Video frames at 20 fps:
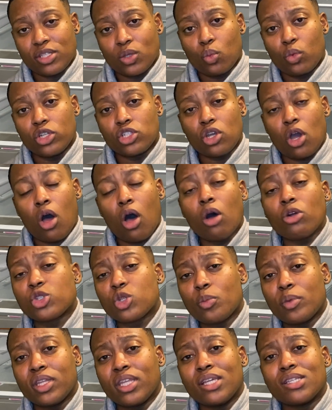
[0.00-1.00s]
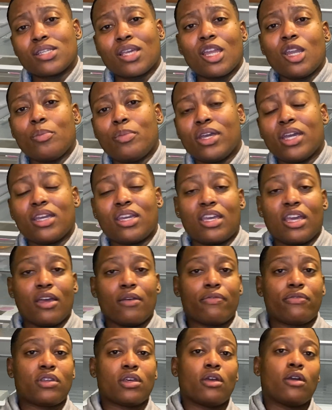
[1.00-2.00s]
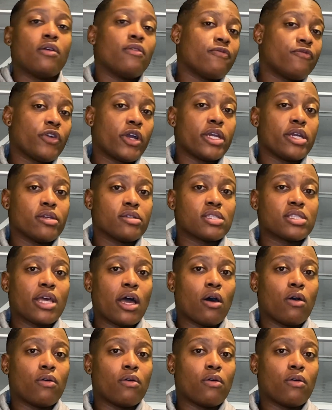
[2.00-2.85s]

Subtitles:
which ultimately is going to be a gift for yourself?